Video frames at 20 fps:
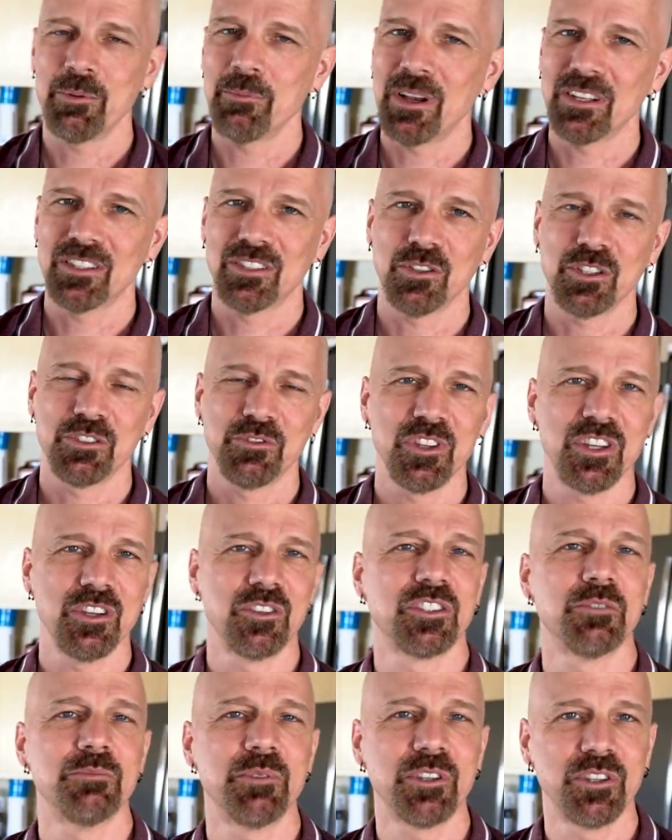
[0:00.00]
in my search for the
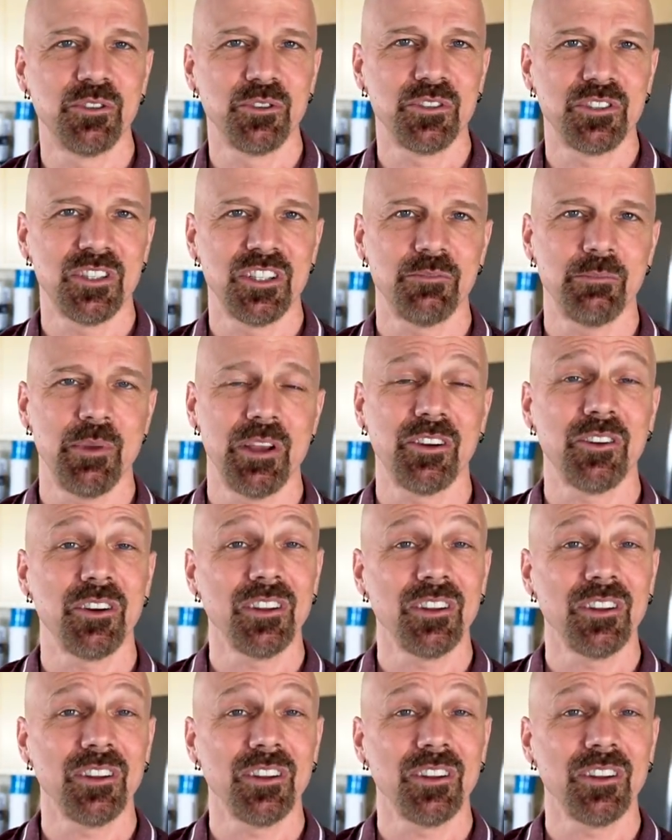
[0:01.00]
ultimate grilled cheese maker,